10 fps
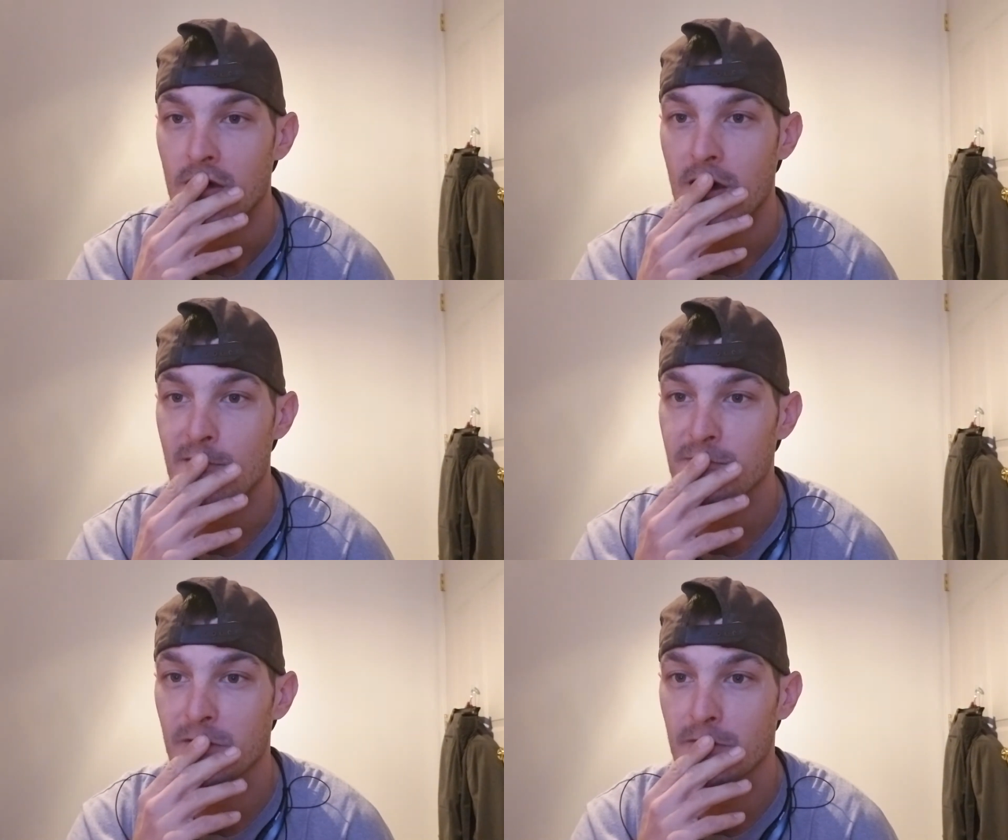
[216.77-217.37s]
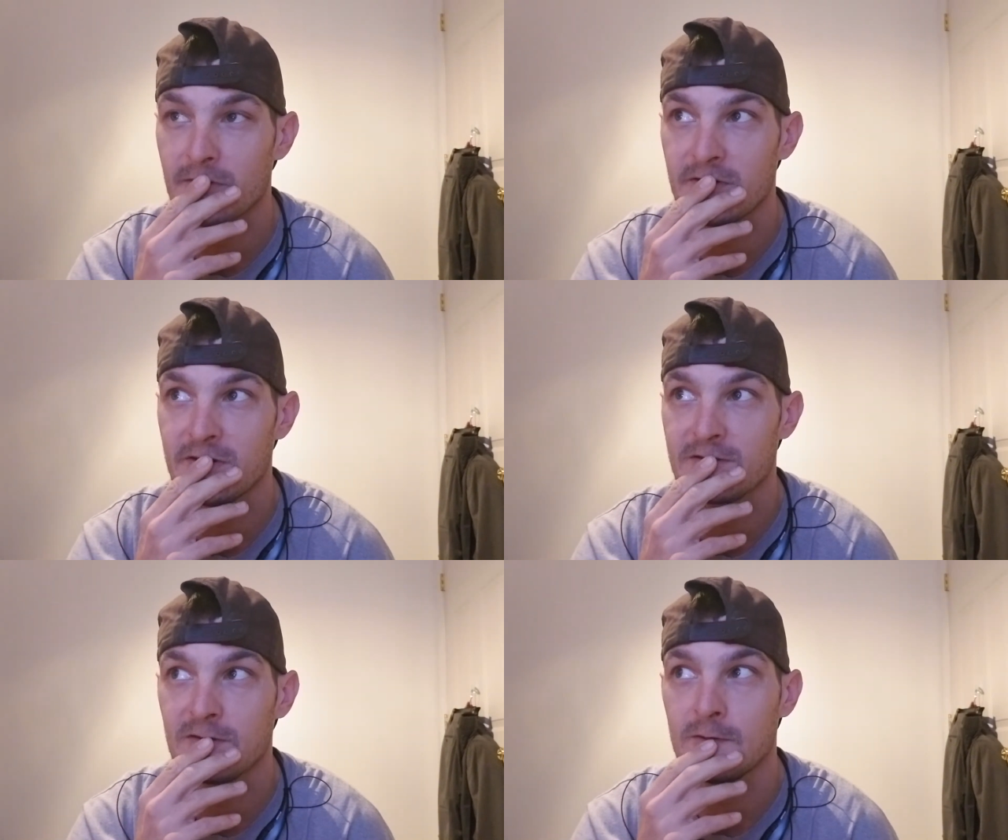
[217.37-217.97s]
I've grown
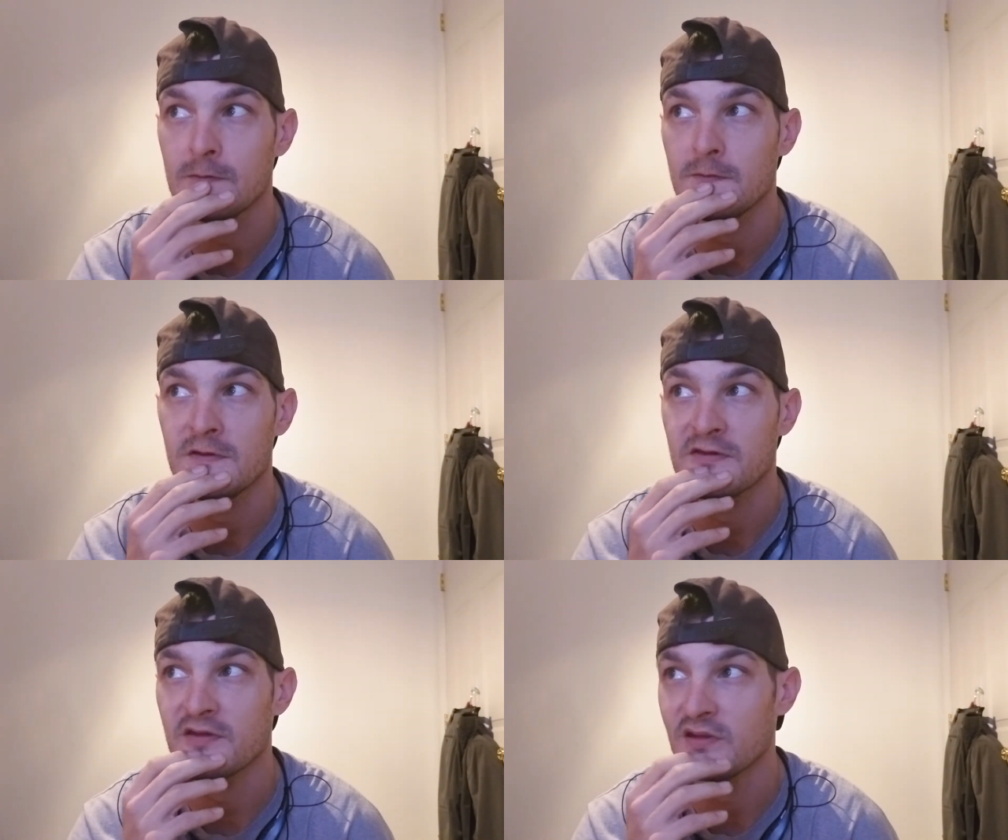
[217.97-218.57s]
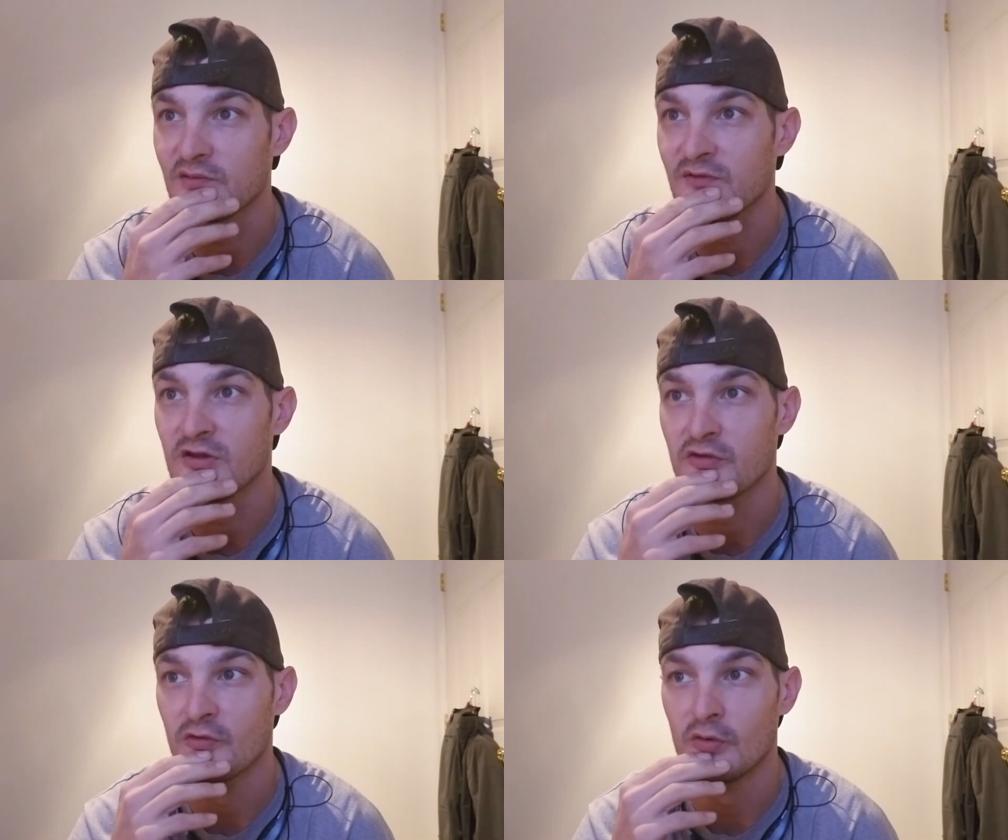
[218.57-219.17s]
into this
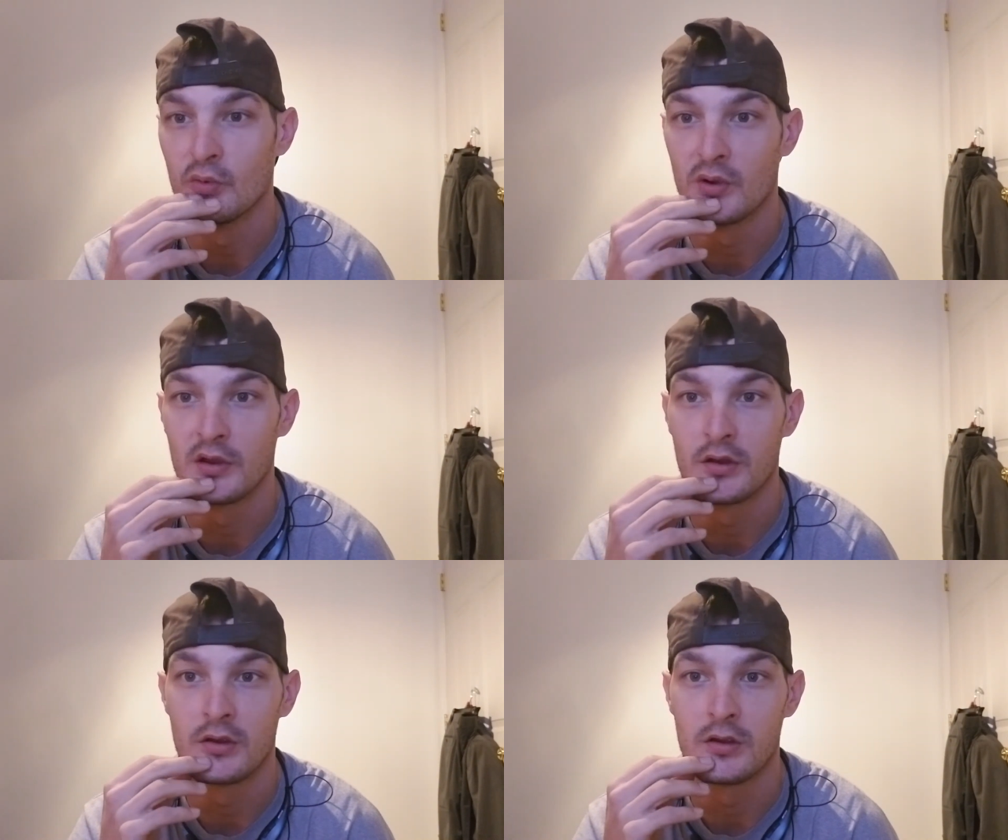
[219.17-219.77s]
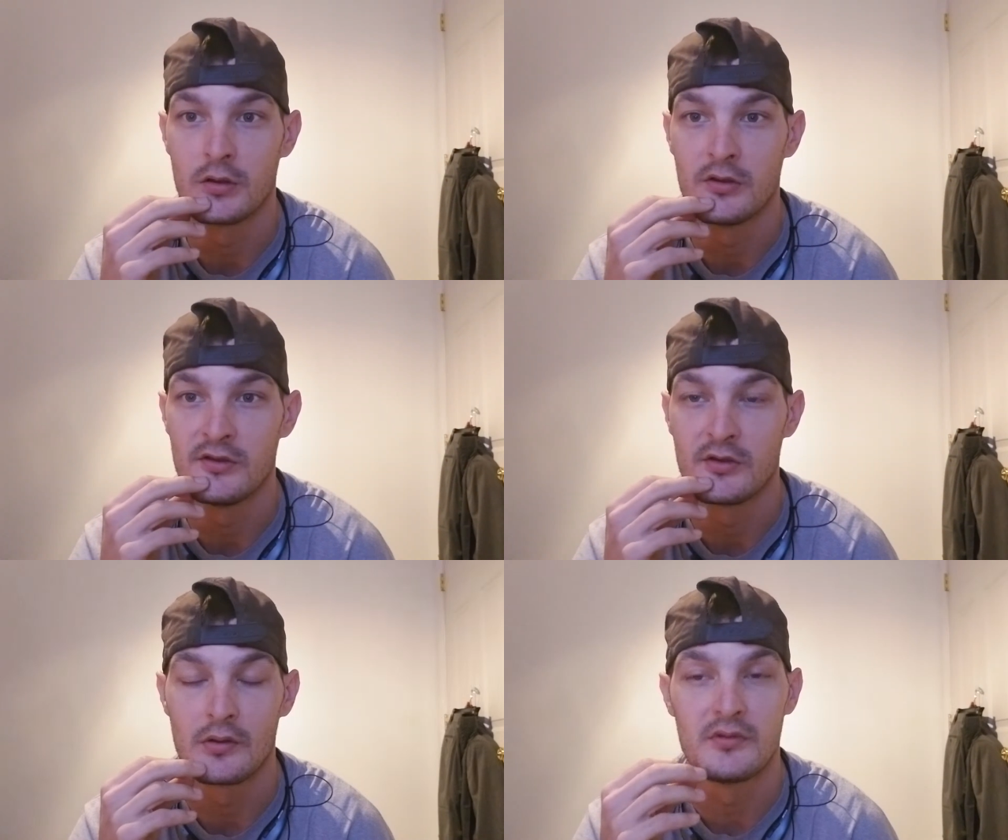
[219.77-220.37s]
individual where
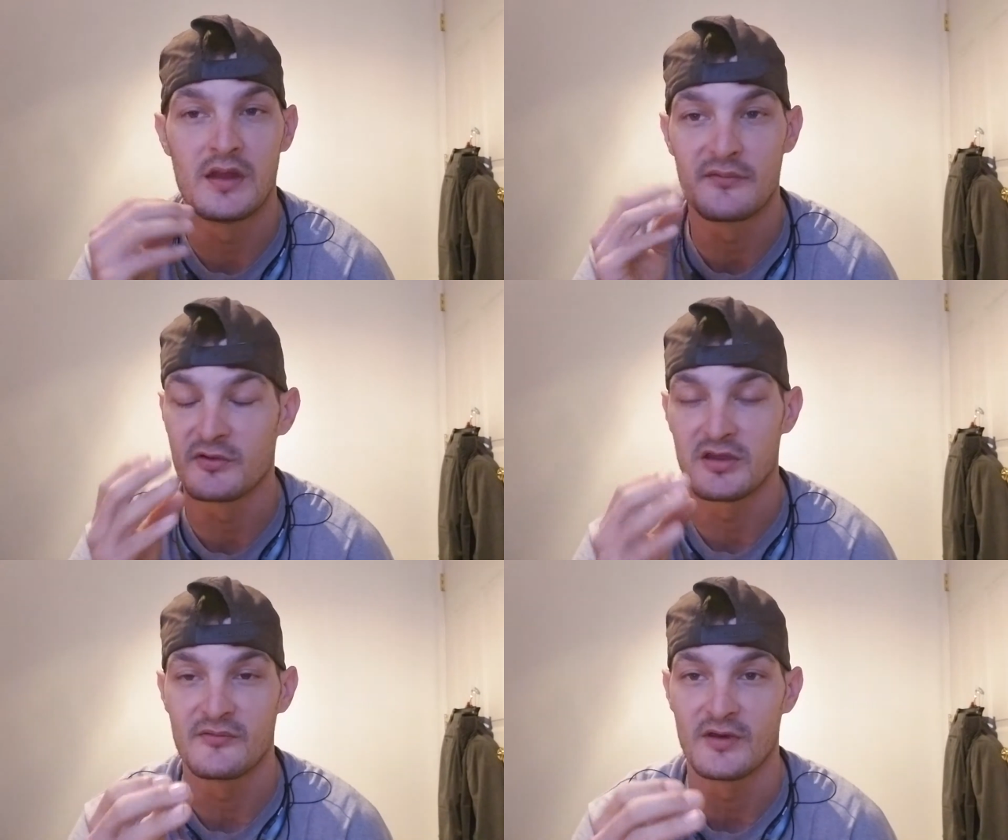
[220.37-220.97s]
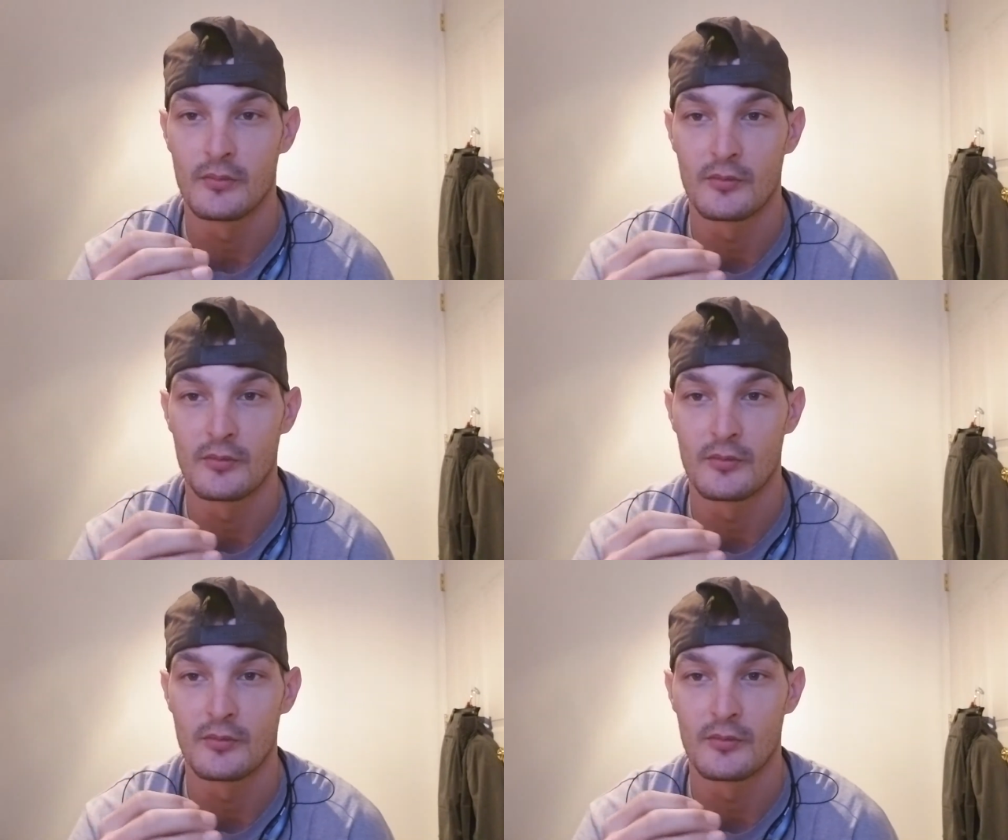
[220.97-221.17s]
never give up.